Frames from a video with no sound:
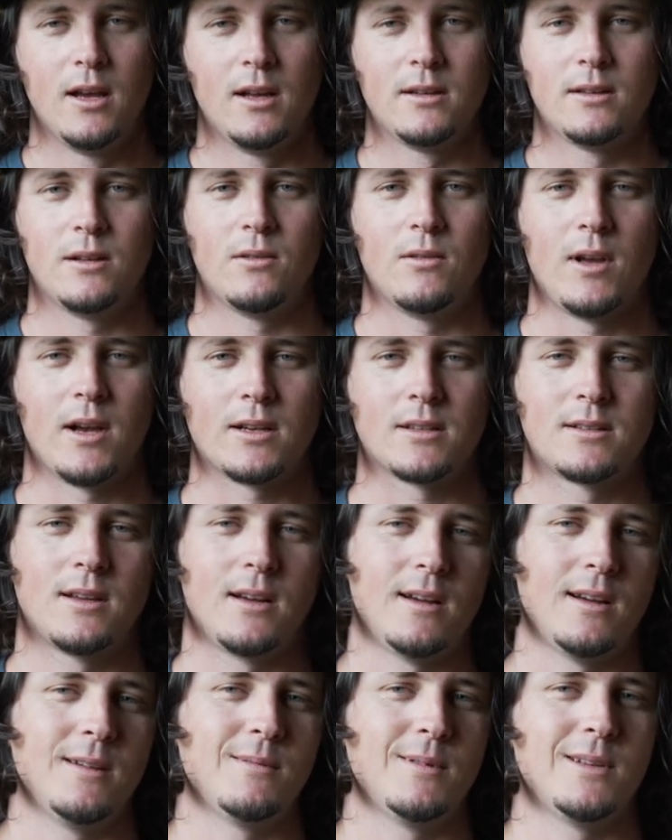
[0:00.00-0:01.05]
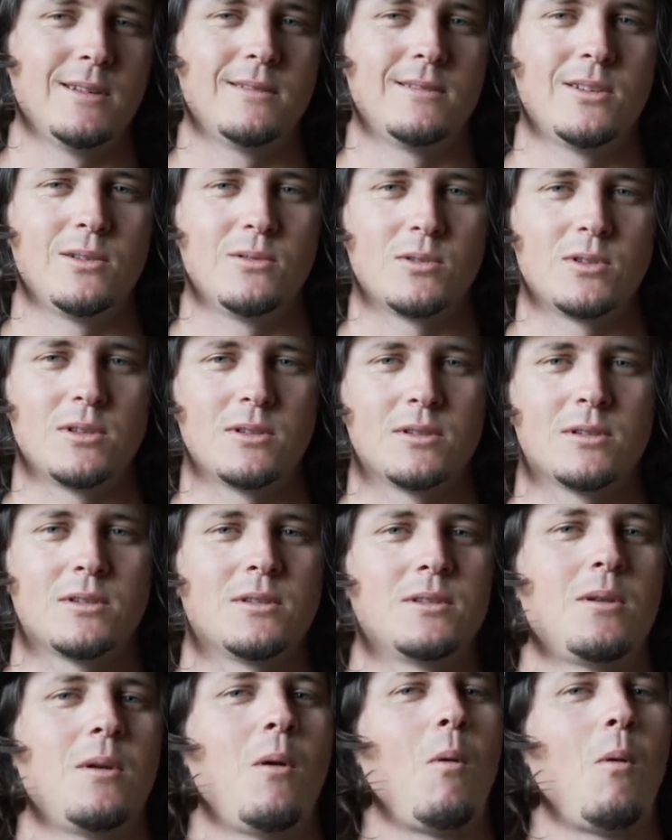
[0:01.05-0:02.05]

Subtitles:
Till next time, deuces.